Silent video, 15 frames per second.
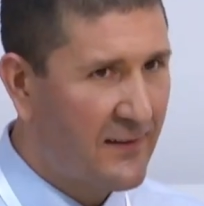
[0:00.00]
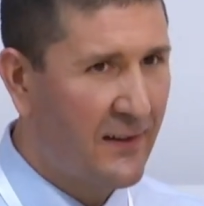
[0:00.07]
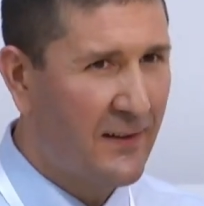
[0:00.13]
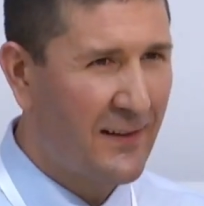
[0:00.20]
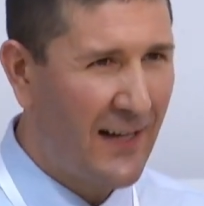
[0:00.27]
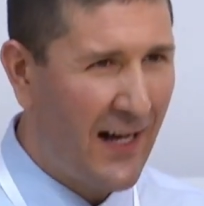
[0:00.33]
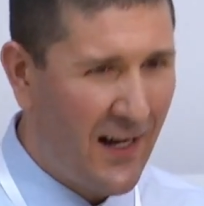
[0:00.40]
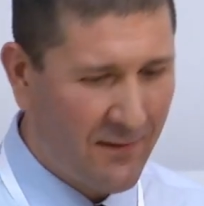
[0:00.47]
to
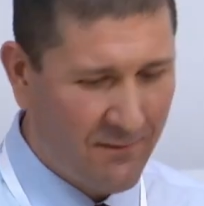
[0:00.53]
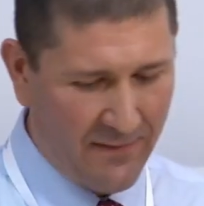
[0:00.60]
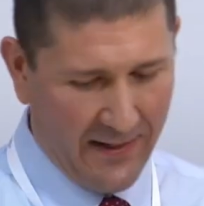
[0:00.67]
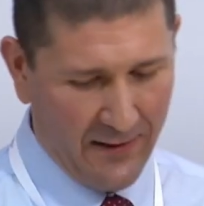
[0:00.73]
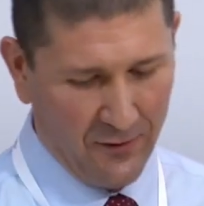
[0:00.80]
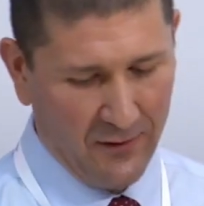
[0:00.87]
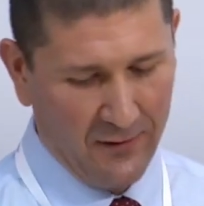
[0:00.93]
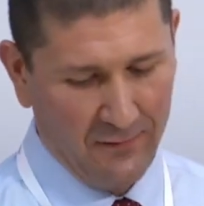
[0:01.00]

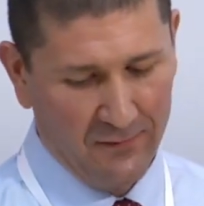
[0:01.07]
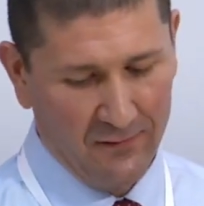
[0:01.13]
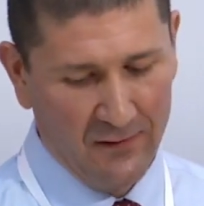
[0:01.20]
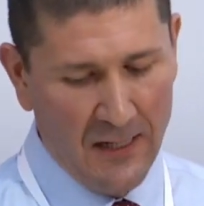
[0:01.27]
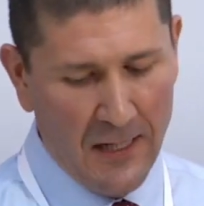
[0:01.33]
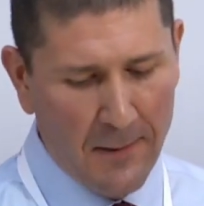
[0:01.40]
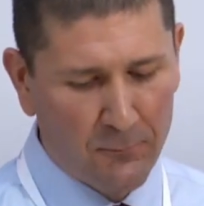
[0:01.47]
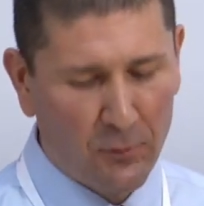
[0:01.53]
non-veterans,
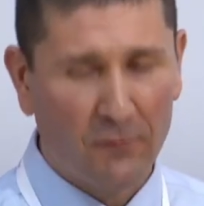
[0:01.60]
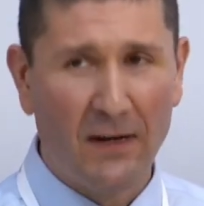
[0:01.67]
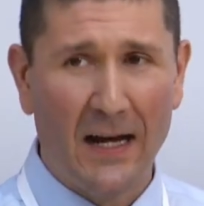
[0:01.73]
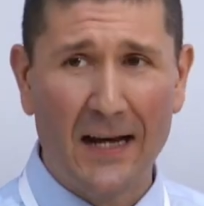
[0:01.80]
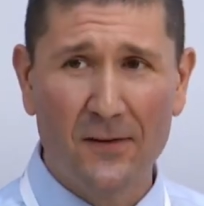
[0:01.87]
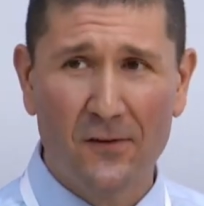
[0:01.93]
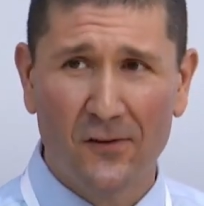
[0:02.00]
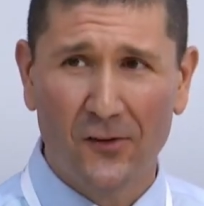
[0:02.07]

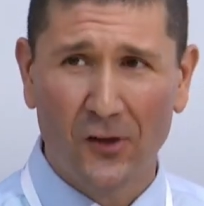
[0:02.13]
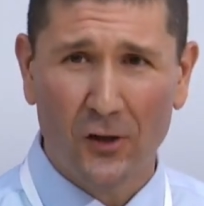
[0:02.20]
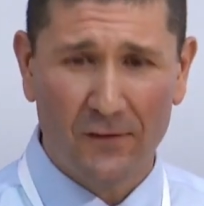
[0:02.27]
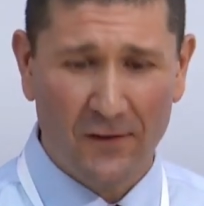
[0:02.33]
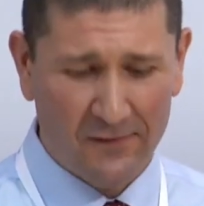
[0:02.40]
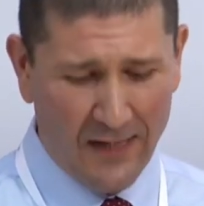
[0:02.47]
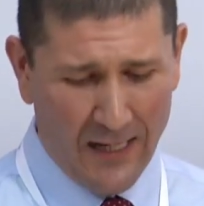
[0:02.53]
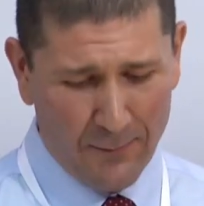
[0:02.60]
provide
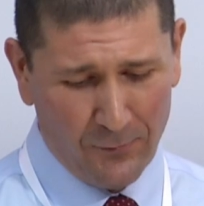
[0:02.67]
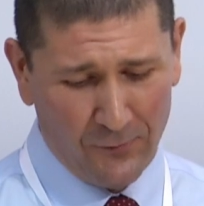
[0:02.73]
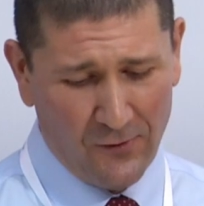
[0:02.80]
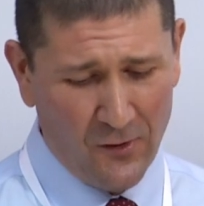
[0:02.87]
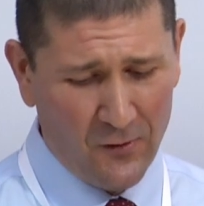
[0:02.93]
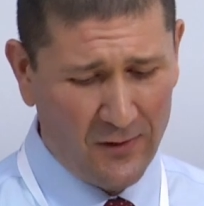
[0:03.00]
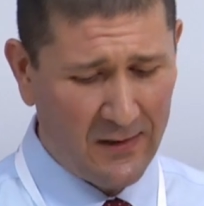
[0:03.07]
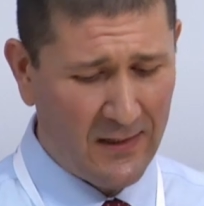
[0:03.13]
service
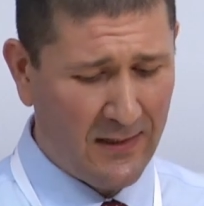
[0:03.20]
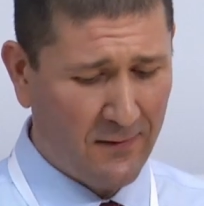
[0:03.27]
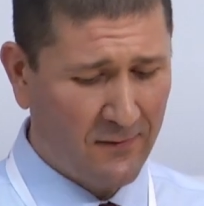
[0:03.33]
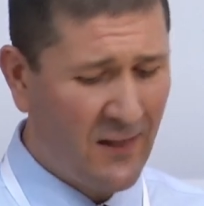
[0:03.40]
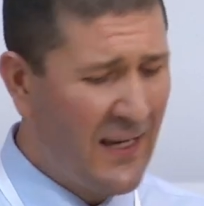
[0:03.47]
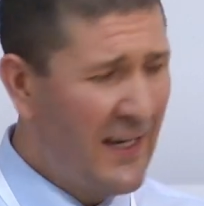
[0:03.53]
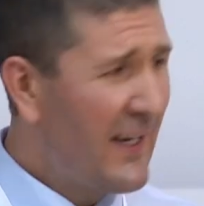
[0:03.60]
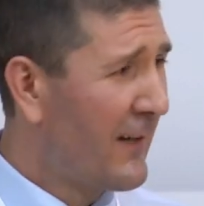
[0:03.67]
opportunities,
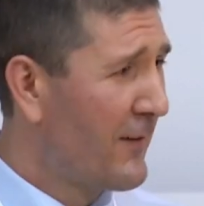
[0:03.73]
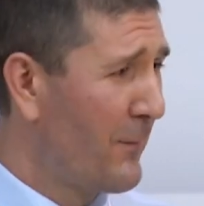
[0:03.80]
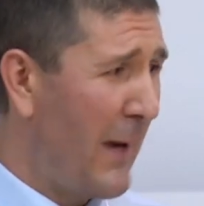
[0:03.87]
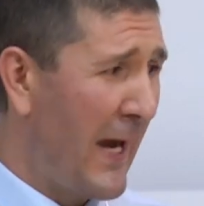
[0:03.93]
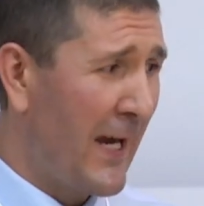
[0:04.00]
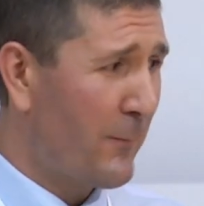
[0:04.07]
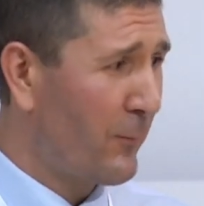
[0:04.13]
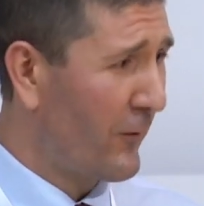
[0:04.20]

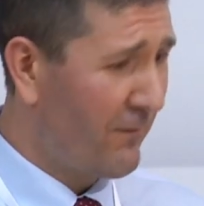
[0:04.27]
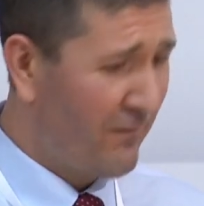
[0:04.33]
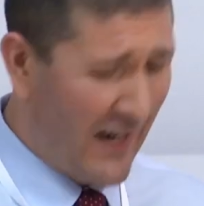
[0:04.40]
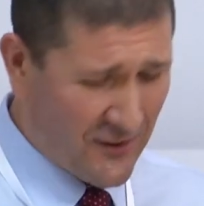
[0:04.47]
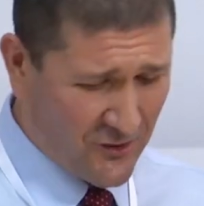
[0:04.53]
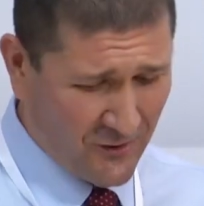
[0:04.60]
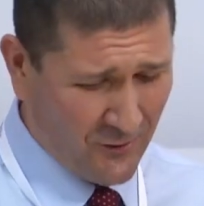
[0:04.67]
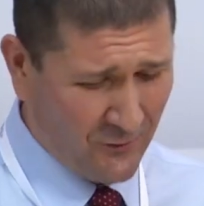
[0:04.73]
expand
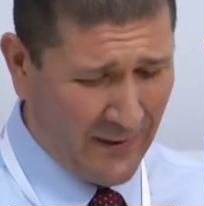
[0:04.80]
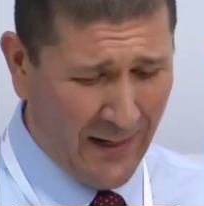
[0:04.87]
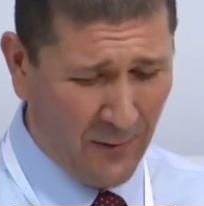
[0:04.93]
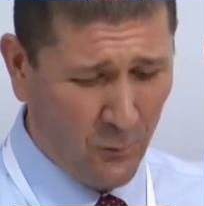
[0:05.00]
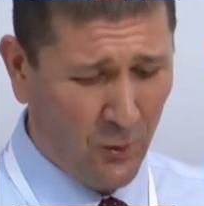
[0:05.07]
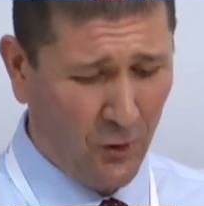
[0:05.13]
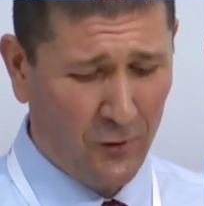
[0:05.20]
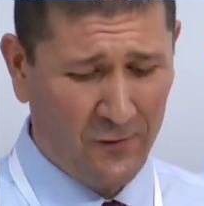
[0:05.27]
professional
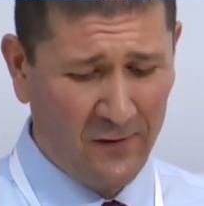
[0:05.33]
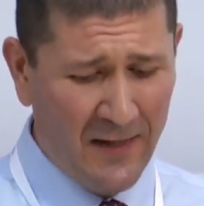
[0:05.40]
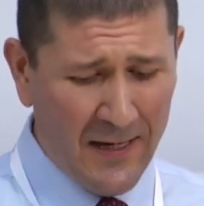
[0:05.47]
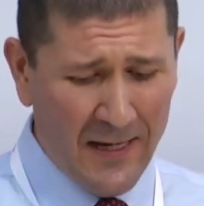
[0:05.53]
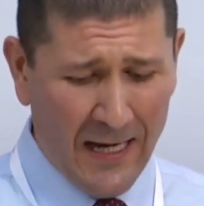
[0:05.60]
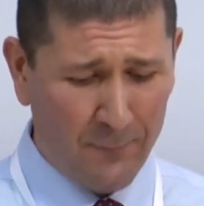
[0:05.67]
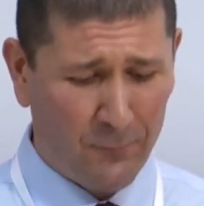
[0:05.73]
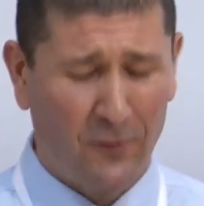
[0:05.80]
networks,
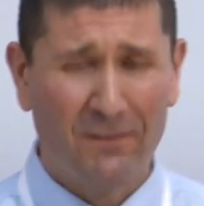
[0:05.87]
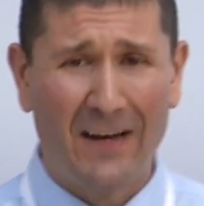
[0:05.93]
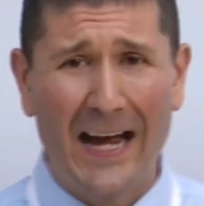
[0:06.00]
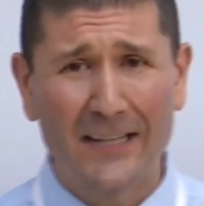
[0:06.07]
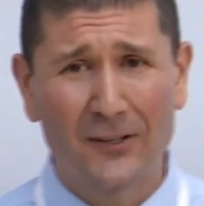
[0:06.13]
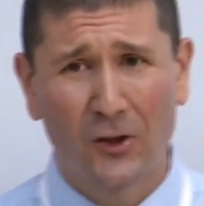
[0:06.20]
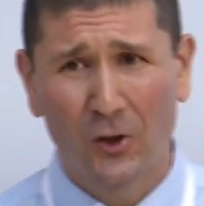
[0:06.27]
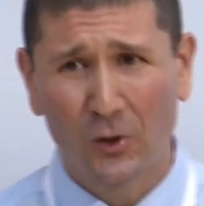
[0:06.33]
and
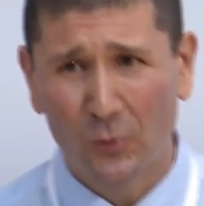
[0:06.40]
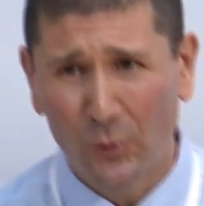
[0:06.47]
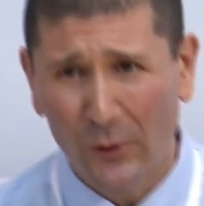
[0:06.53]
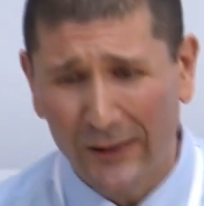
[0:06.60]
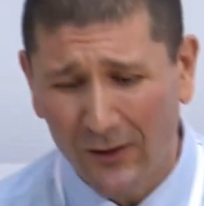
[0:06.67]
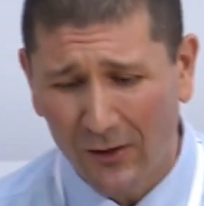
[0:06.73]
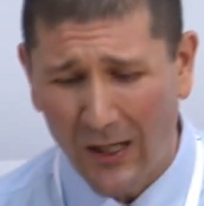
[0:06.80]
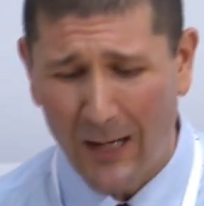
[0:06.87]
provide
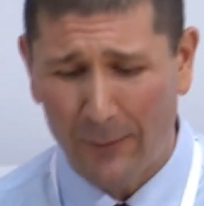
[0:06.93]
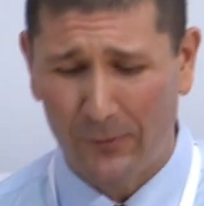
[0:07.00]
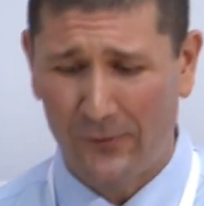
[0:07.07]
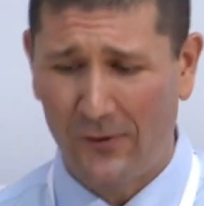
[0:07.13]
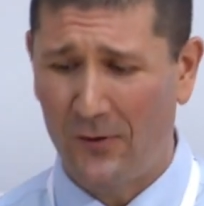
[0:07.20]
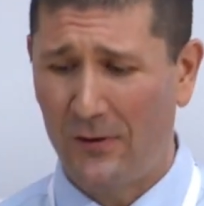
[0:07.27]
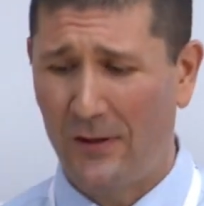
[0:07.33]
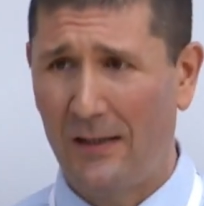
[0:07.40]
career
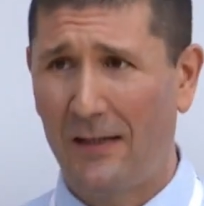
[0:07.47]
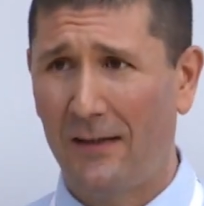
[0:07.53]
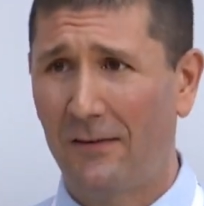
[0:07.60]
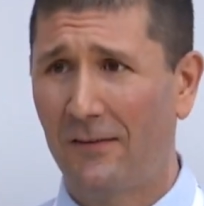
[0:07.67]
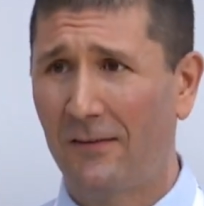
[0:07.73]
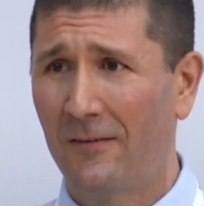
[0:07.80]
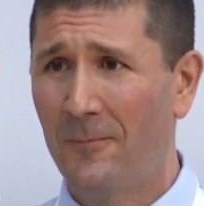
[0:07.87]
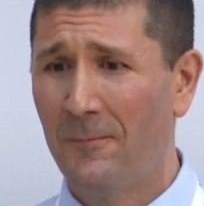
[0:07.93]

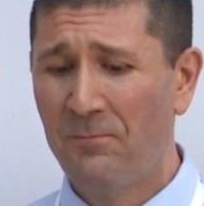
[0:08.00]
opportunities.